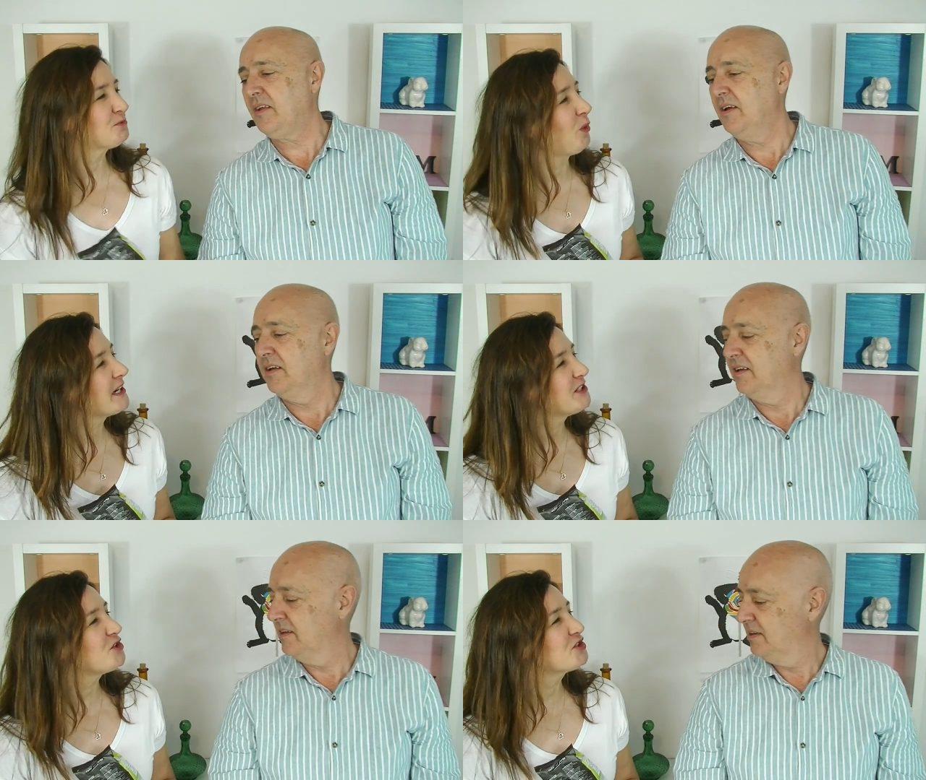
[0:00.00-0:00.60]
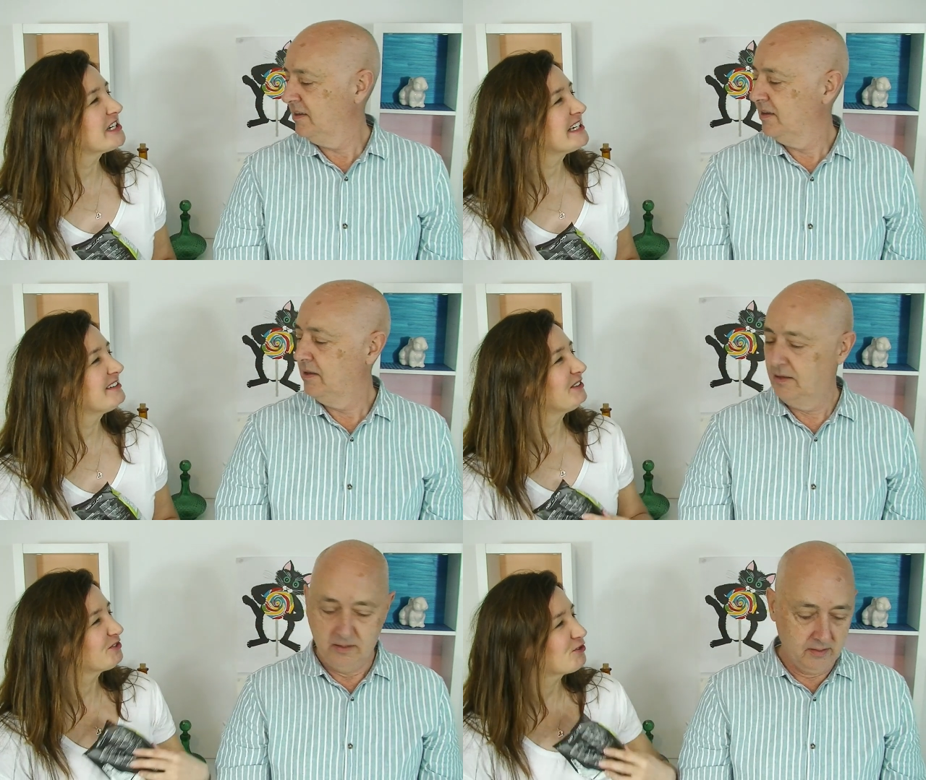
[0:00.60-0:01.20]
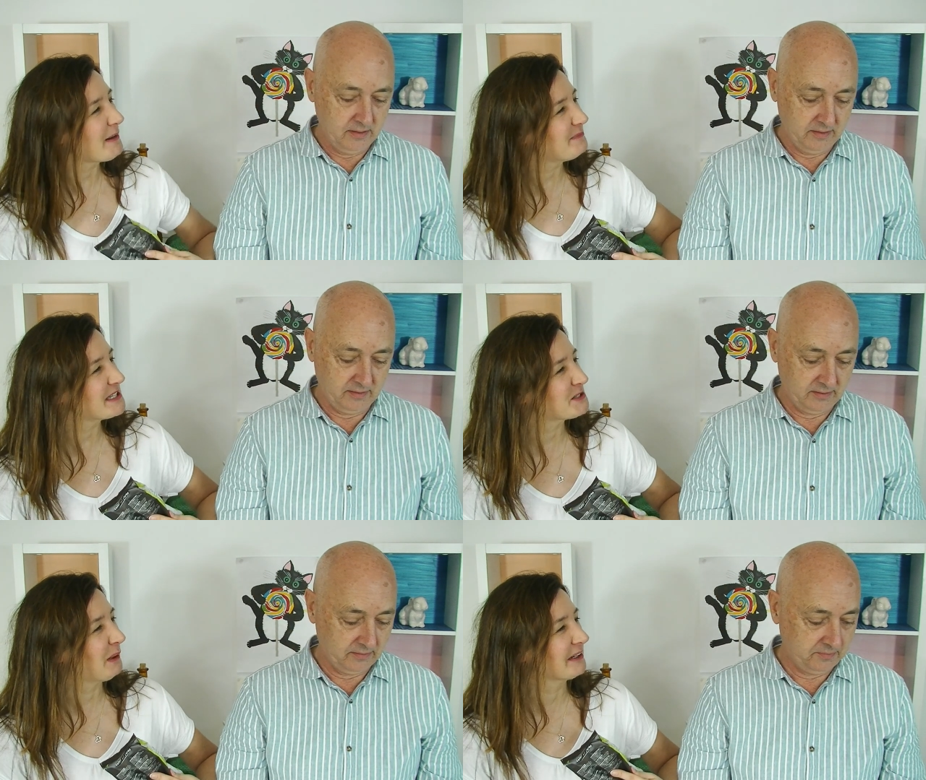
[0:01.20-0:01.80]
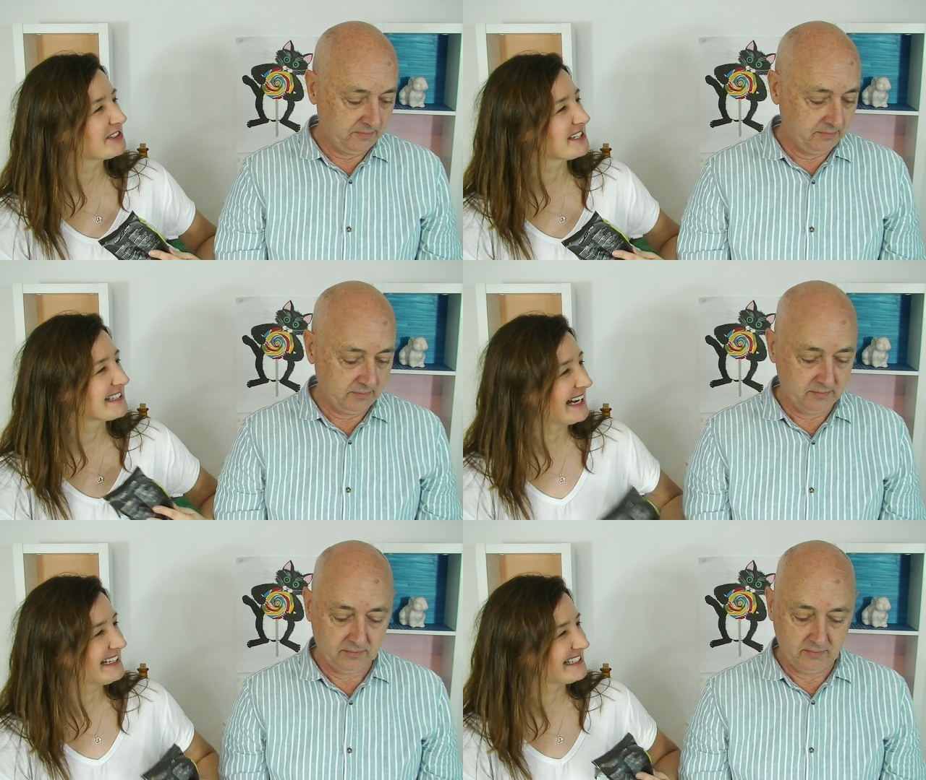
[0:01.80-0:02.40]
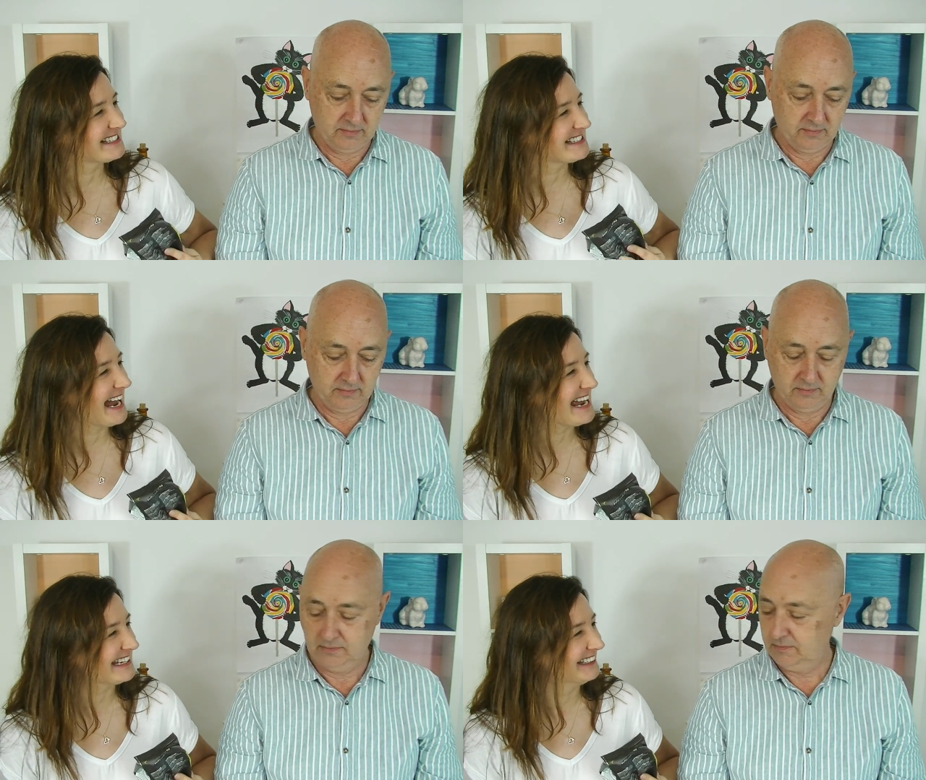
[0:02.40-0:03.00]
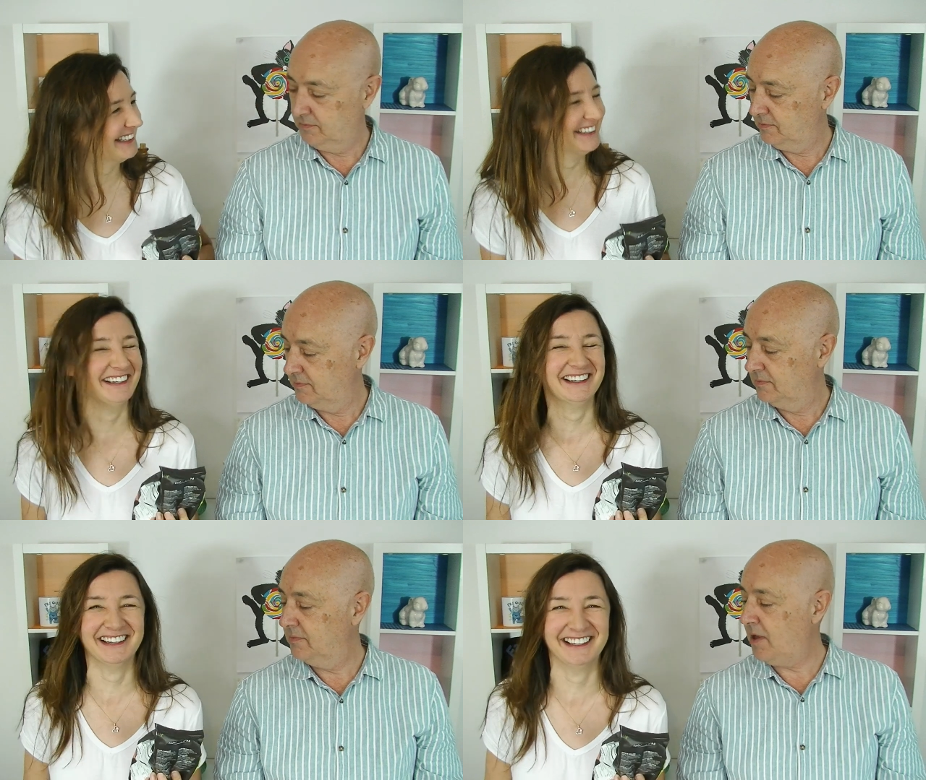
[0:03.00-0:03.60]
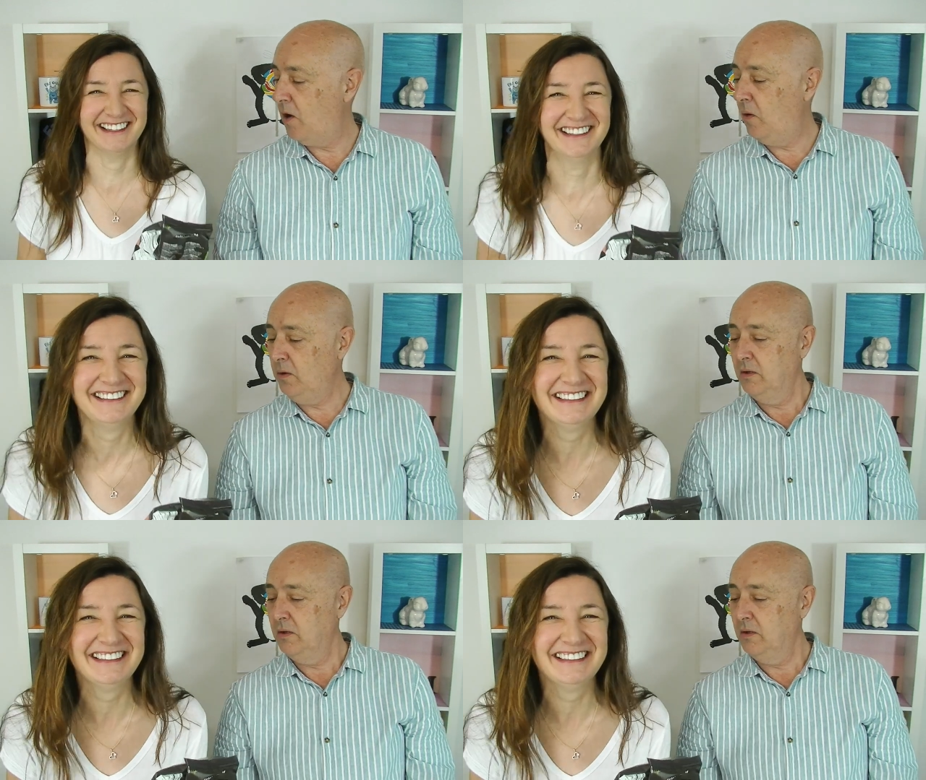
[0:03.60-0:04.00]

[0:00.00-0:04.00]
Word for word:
Speaker 1: why you didn't grab this one, because it's hard to say. No.